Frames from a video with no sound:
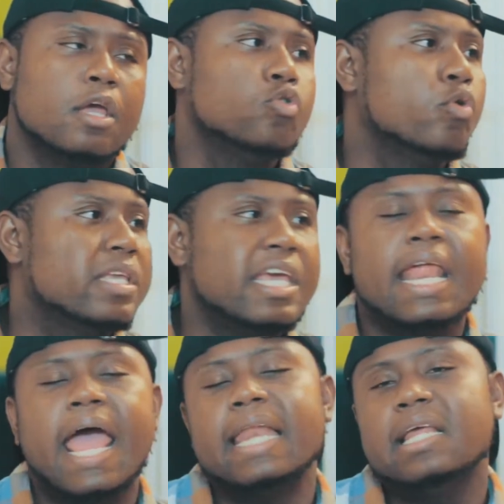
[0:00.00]
you will
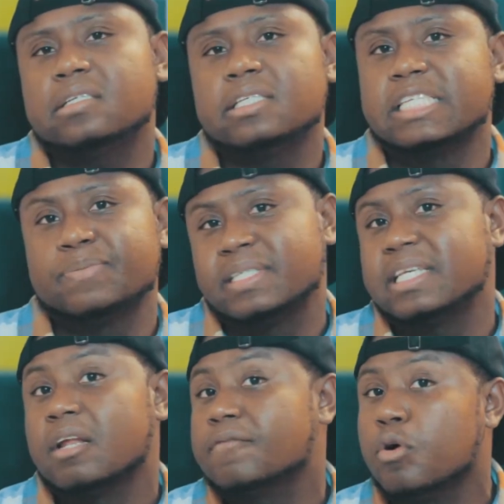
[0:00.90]
get at least
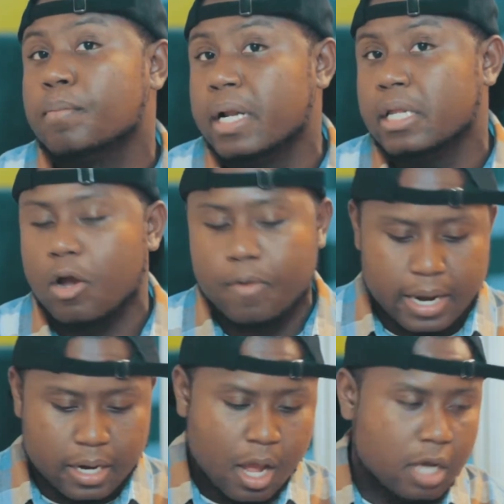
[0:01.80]
6% of your money, all right?